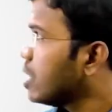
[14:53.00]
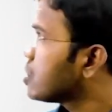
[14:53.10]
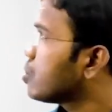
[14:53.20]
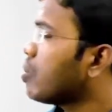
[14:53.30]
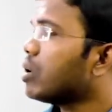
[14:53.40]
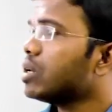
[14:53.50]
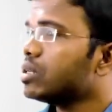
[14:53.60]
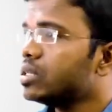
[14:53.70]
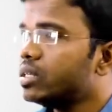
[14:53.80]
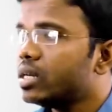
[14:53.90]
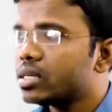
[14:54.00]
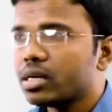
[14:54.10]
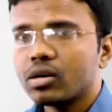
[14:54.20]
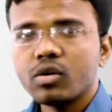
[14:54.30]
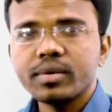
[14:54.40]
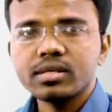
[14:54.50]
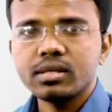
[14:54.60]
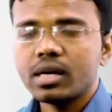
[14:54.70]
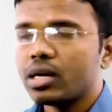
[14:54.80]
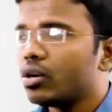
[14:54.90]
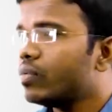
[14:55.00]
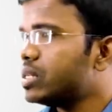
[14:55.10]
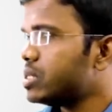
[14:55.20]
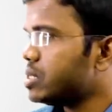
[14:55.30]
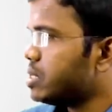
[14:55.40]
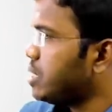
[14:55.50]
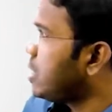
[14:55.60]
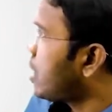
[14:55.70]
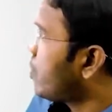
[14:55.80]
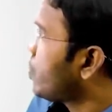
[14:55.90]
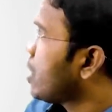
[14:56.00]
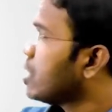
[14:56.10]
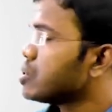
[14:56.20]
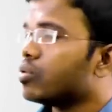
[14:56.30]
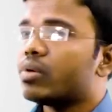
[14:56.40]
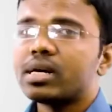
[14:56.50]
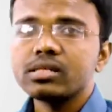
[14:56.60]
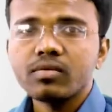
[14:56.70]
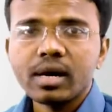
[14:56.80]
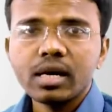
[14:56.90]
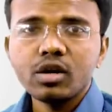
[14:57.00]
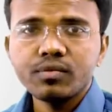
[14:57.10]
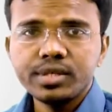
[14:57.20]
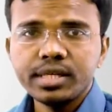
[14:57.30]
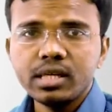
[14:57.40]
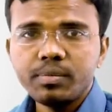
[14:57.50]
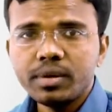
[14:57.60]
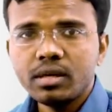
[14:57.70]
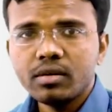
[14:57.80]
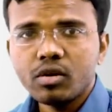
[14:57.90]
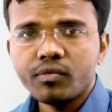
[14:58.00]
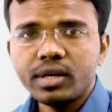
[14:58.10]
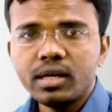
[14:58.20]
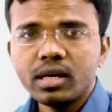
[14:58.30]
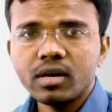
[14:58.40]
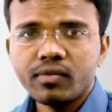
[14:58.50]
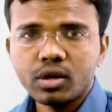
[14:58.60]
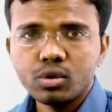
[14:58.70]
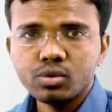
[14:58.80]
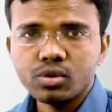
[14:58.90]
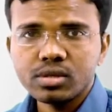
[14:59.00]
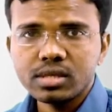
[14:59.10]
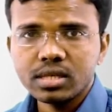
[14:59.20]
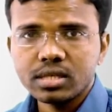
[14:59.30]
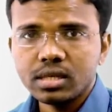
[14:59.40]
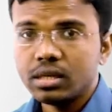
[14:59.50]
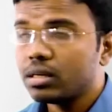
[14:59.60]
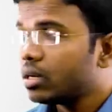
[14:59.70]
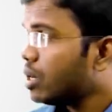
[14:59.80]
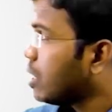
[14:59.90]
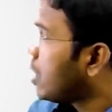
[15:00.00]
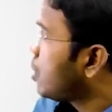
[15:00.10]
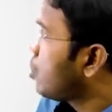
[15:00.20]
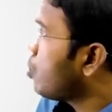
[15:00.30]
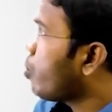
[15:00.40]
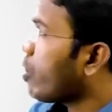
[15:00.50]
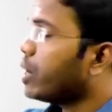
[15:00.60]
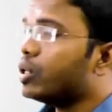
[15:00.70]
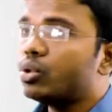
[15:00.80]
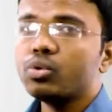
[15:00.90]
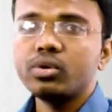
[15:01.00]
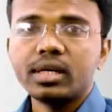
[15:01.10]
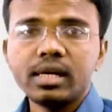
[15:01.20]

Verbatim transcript: So what is the India's economic scenario? We shall see now. So what is the value of GDP of India for 2016? 2.2